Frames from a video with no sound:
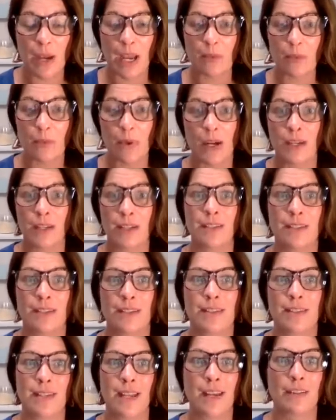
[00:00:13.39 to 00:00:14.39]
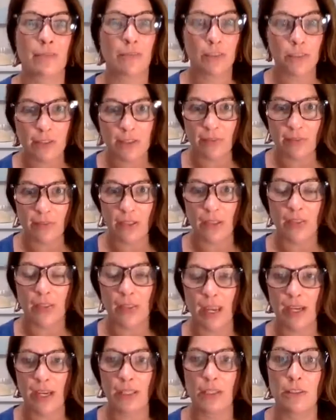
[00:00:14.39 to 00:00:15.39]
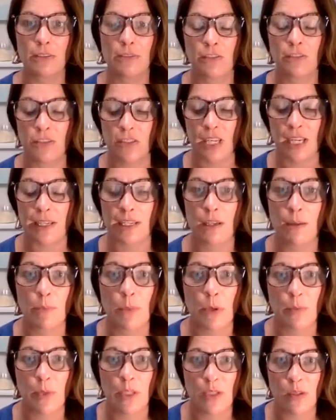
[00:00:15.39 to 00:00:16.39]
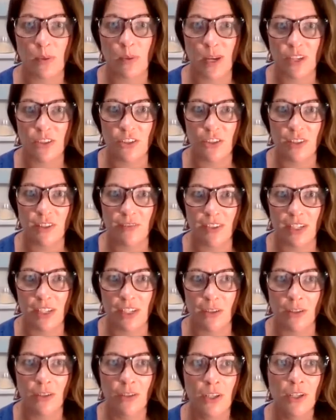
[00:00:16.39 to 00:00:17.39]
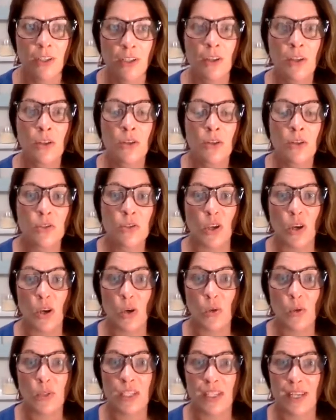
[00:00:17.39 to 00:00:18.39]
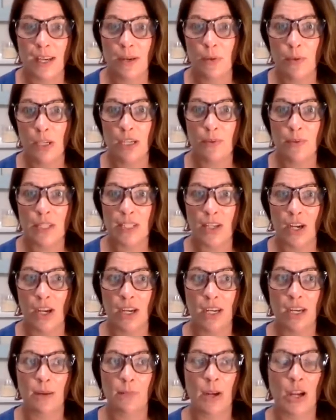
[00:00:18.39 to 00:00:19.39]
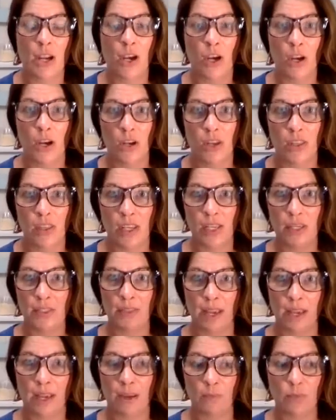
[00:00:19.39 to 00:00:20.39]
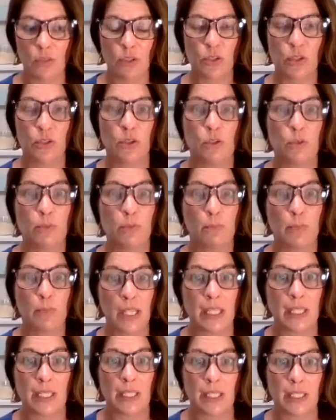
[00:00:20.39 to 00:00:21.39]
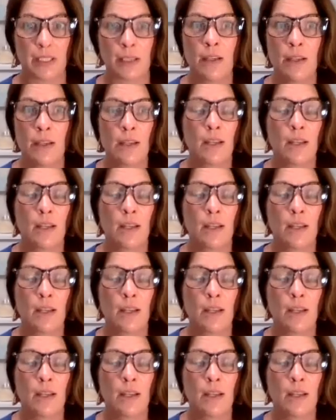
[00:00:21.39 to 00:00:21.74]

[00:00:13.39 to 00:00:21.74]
I wanted to say, first of all, thank you for taking a moment to watch this video. So today we're going to be talking about all things M2 meeting.